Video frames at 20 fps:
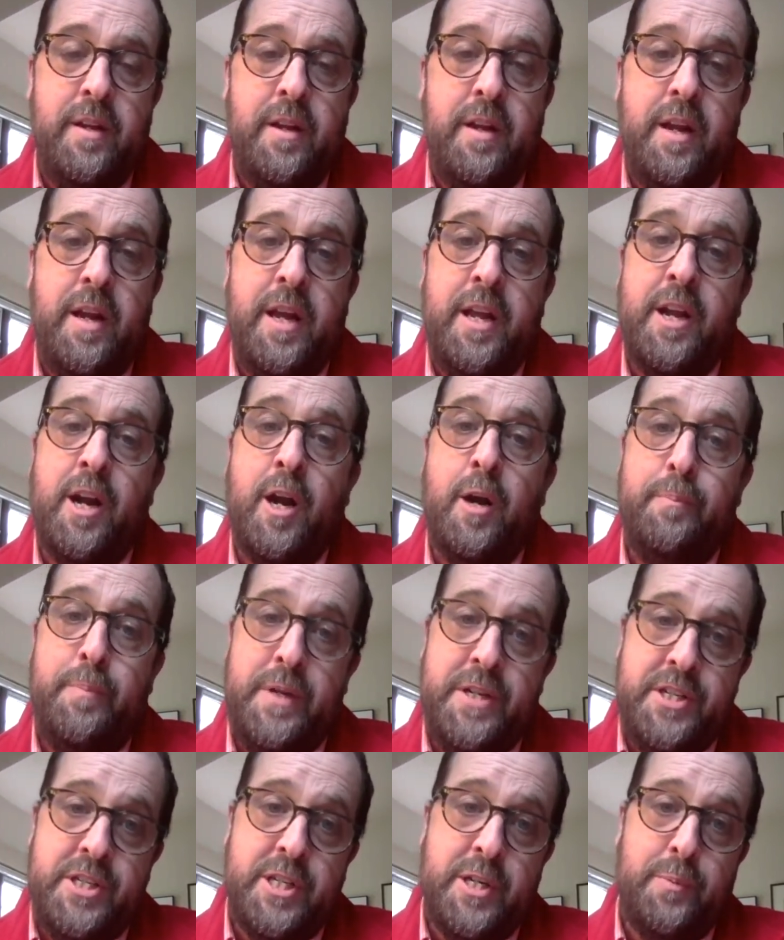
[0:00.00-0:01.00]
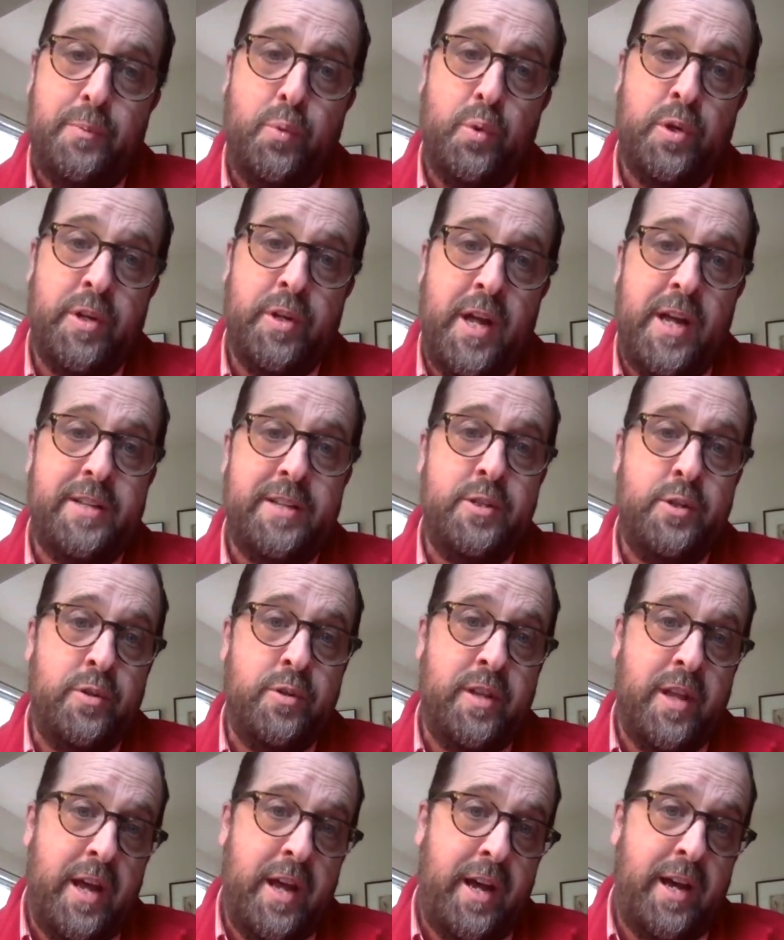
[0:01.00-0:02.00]
And our bishop will not do
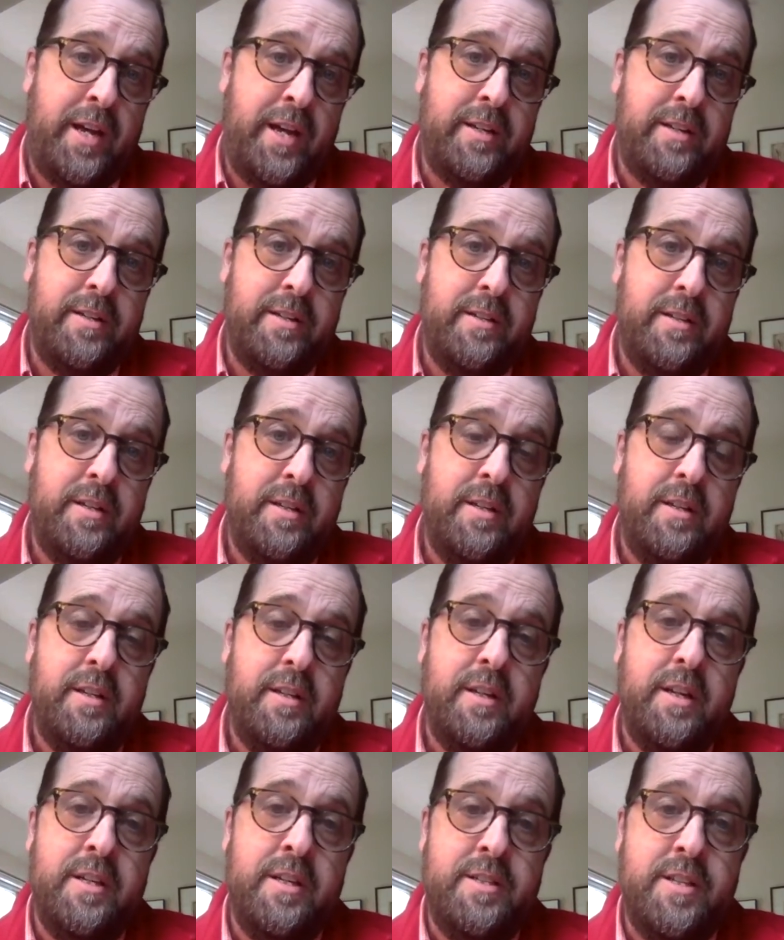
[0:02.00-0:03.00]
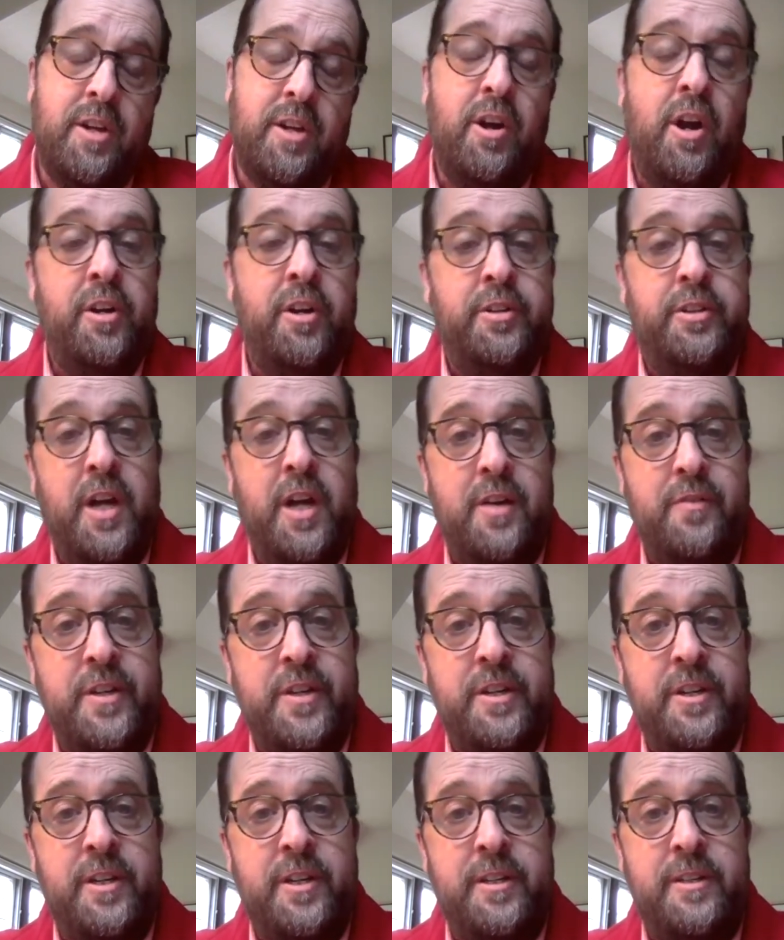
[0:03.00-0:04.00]
that until our
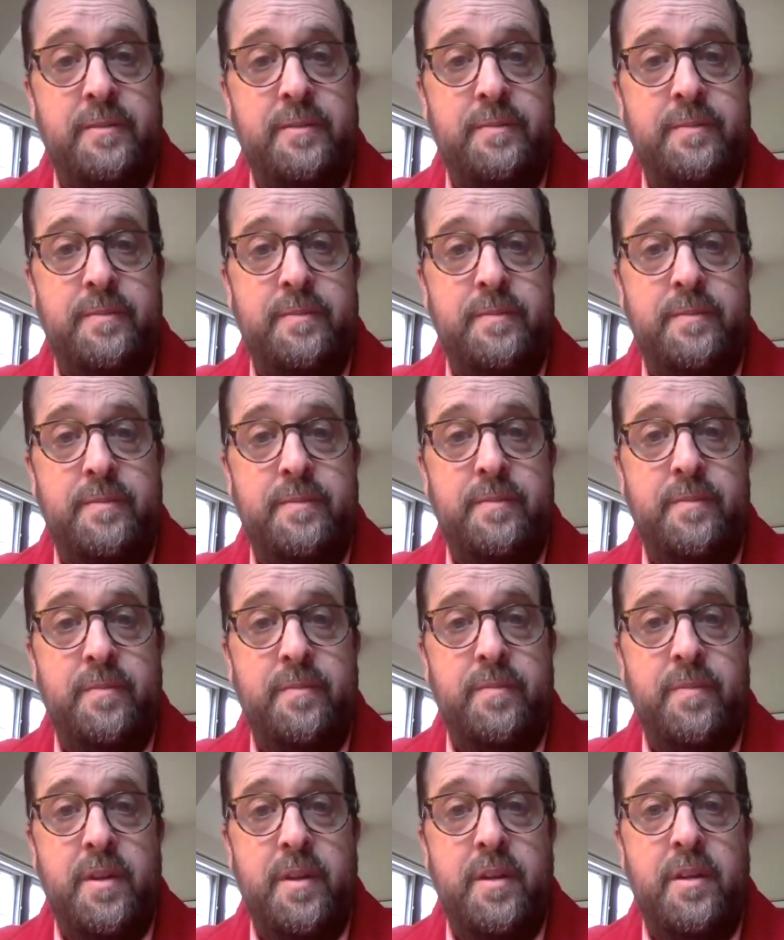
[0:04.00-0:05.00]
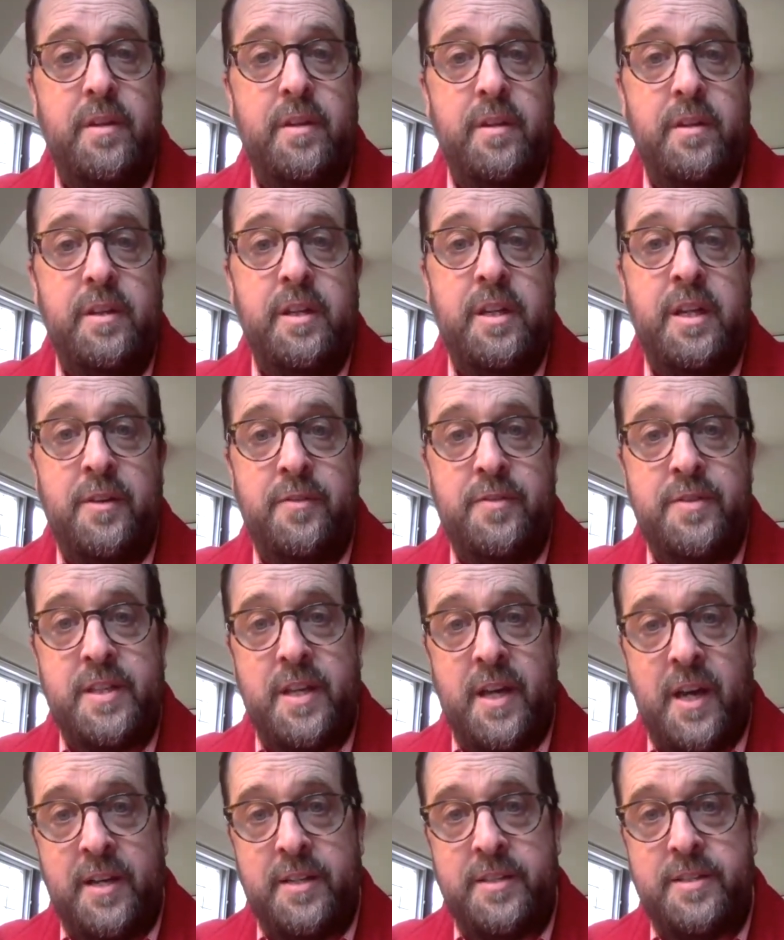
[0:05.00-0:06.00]
governor gives
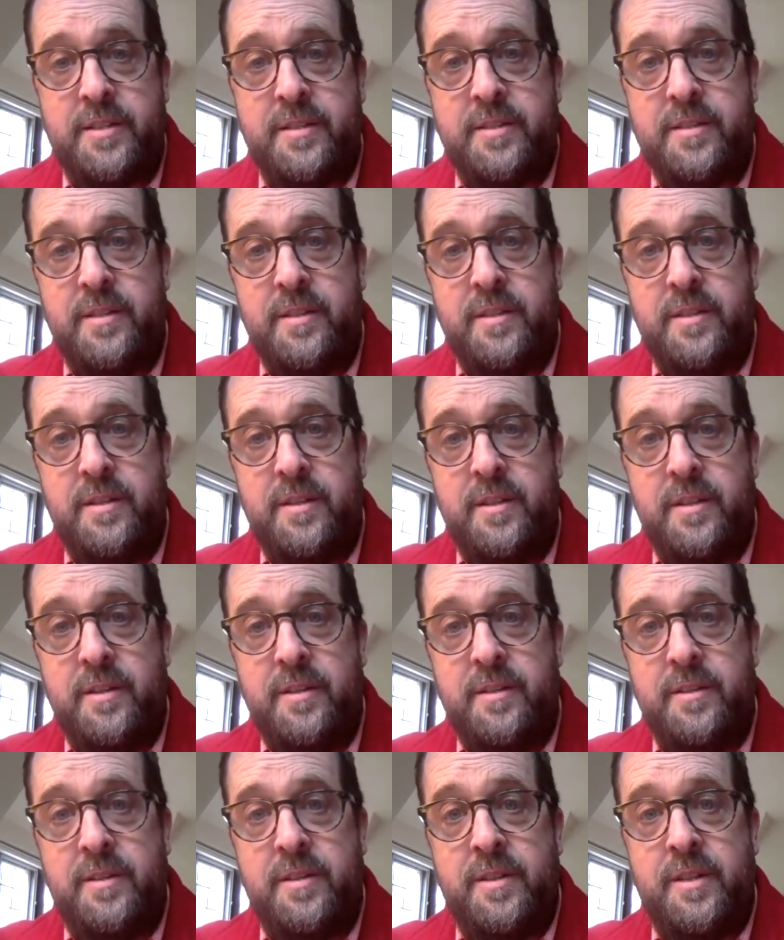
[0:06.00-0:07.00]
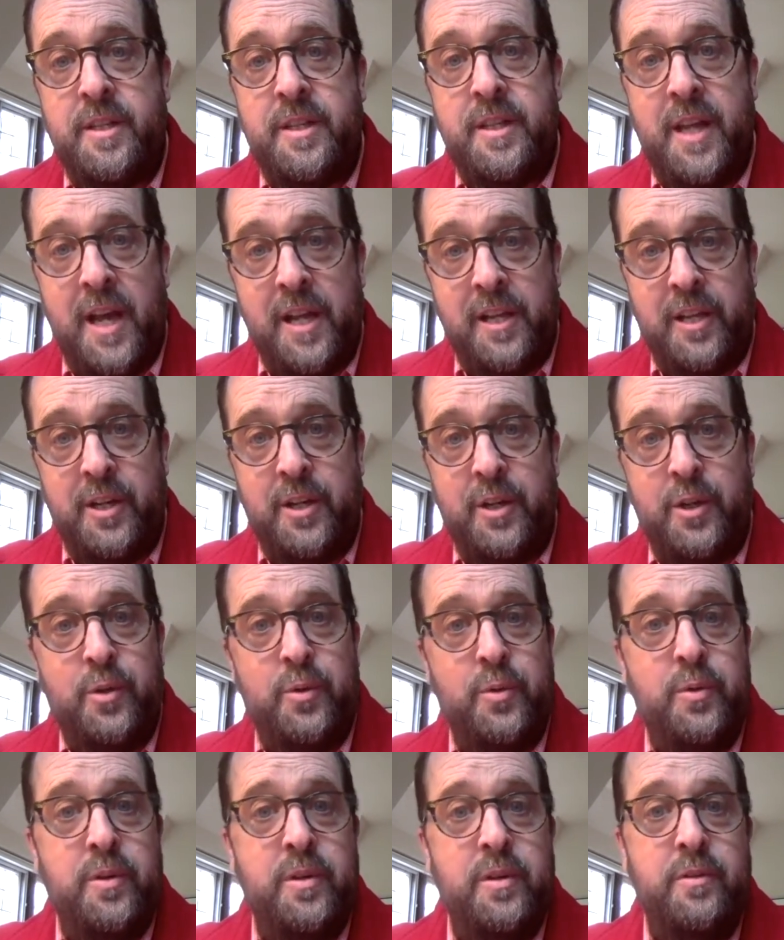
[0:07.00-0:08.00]
us the
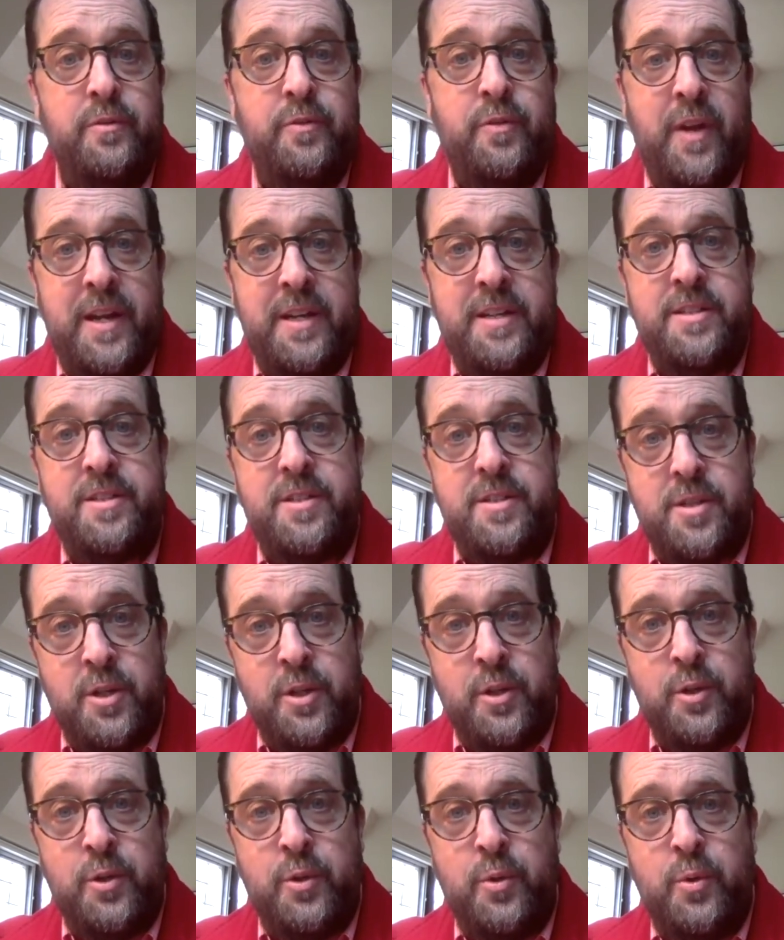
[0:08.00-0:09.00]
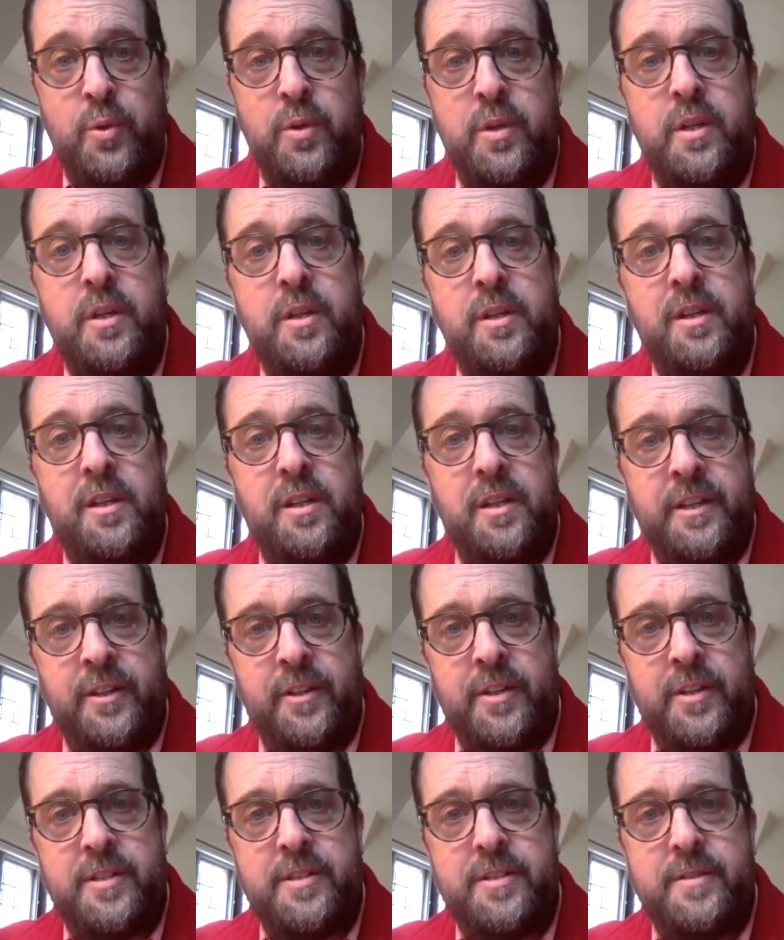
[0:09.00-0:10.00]
yellow phase 2
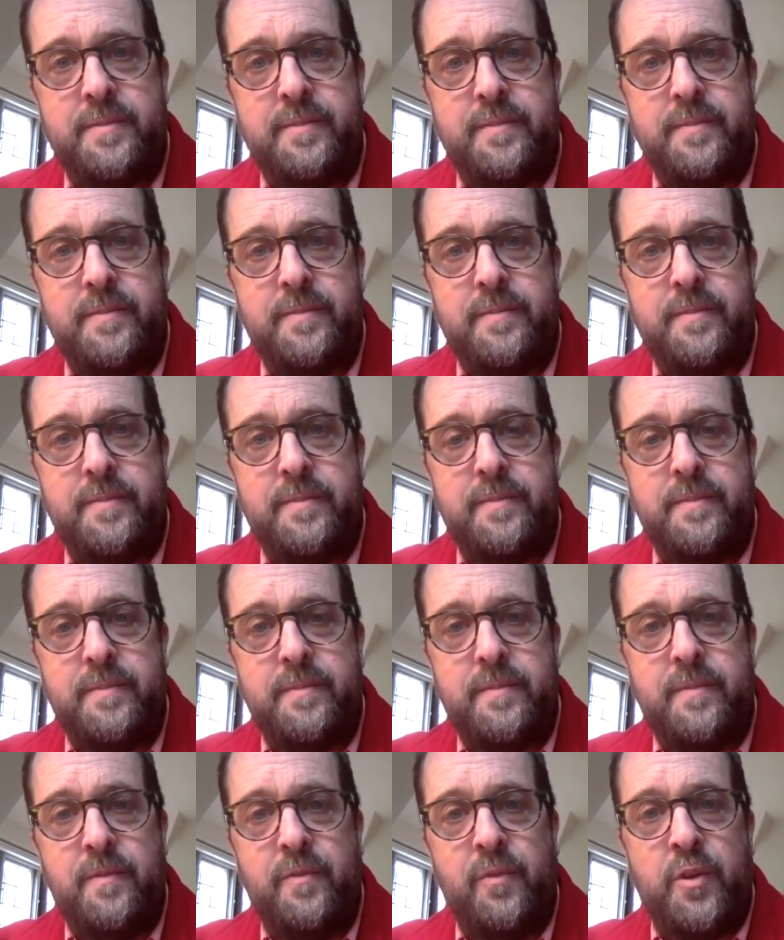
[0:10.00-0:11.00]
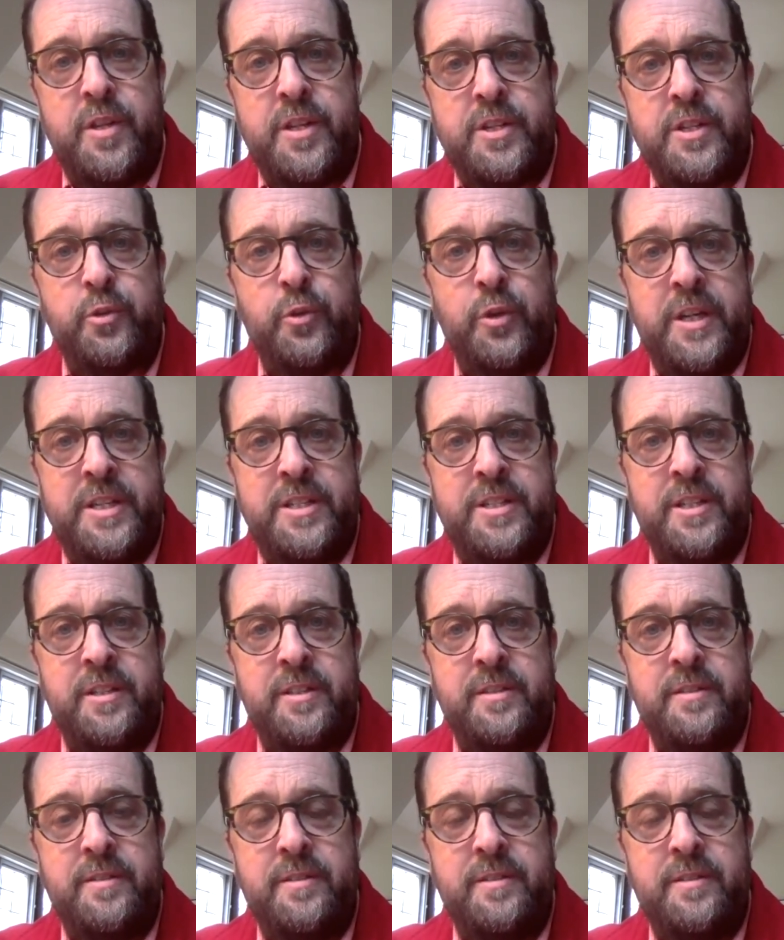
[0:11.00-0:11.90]
clearance for this region.